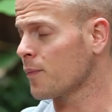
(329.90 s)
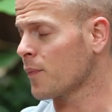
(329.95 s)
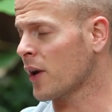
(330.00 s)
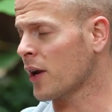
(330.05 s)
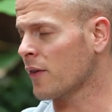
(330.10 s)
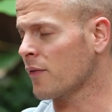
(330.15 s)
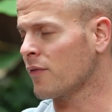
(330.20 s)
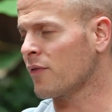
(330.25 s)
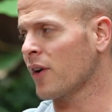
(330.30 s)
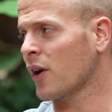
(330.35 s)

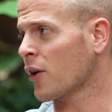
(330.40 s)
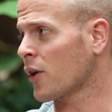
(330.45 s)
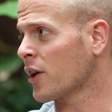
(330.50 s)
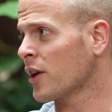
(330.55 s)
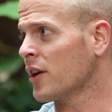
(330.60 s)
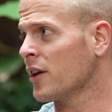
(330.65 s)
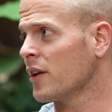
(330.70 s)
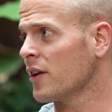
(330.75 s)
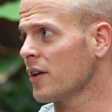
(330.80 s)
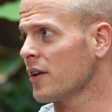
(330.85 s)
like
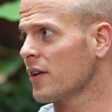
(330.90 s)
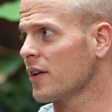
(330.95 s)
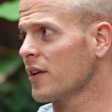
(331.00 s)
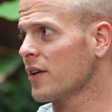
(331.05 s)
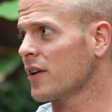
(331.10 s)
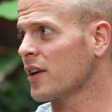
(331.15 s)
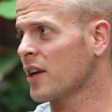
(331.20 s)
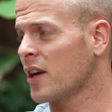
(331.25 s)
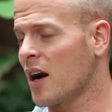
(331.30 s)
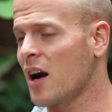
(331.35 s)
very
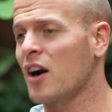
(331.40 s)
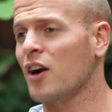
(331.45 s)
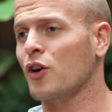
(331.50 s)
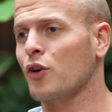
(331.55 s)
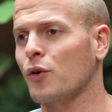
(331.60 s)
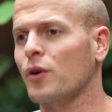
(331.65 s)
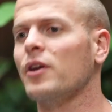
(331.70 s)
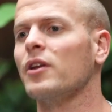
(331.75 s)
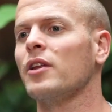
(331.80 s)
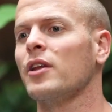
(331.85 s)

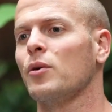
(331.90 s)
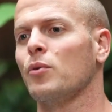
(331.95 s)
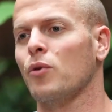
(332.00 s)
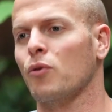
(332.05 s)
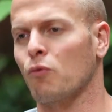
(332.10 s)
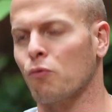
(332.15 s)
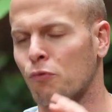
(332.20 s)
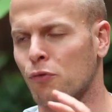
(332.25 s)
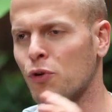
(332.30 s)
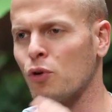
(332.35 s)
concretely
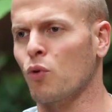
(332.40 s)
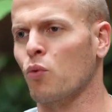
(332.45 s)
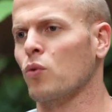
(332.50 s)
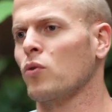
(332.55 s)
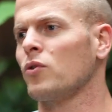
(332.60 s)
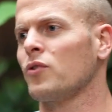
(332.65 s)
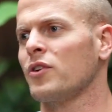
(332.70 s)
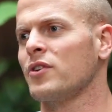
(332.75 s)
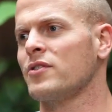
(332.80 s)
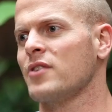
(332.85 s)
with real
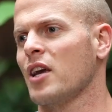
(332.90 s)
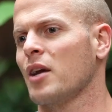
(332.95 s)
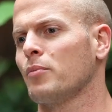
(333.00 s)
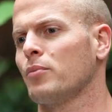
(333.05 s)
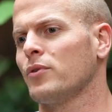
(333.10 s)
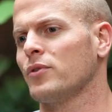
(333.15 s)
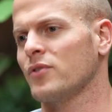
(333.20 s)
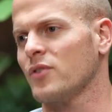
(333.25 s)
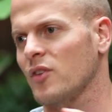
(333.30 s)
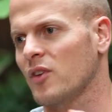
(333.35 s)
world
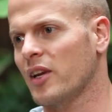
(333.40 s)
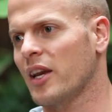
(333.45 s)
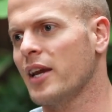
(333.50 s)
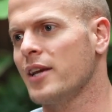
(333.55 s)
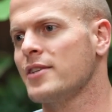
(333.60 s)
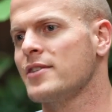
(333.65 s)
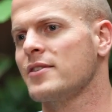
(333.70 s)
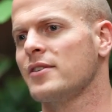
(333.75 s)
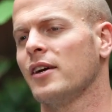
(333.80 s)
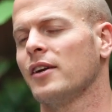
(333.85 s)
examples and
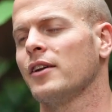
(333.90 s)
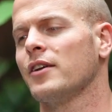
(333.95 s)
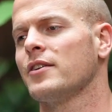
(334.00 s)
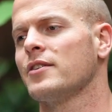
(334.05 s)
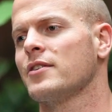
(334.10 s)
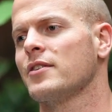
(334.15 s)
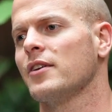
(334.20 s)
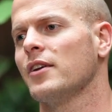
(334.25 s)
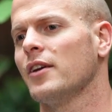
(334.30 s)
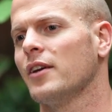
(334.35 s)
case
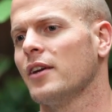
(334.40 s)
studies.